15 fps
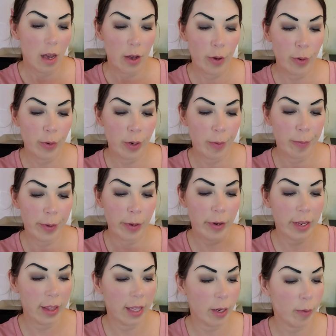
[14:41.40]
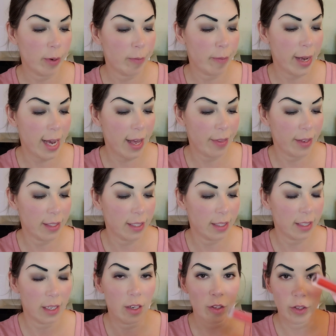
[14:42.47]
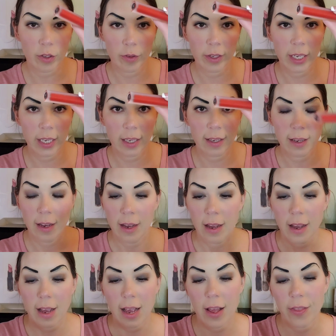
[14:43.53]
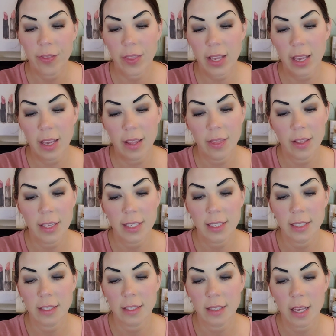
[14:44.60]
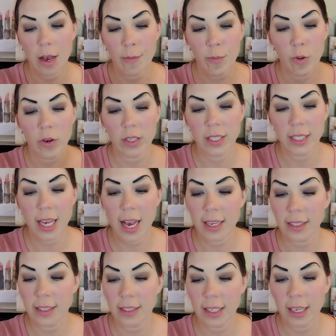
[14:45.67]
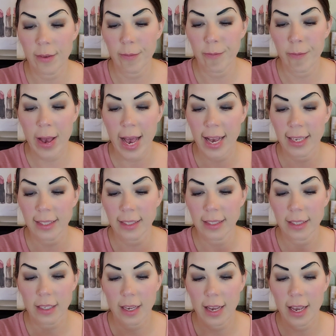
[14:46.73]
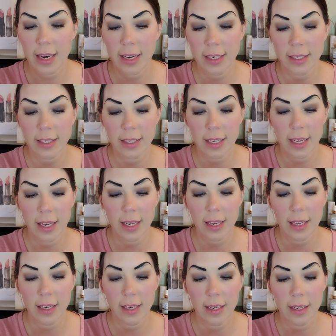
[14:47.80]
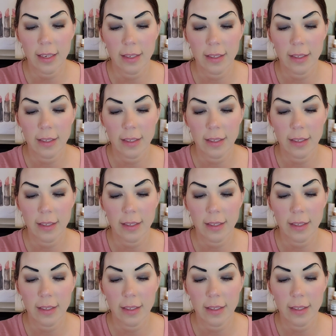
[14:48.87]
Huda Beauty Liquid Matte. This is in Alluring, and then this is a more satin matte, and it's in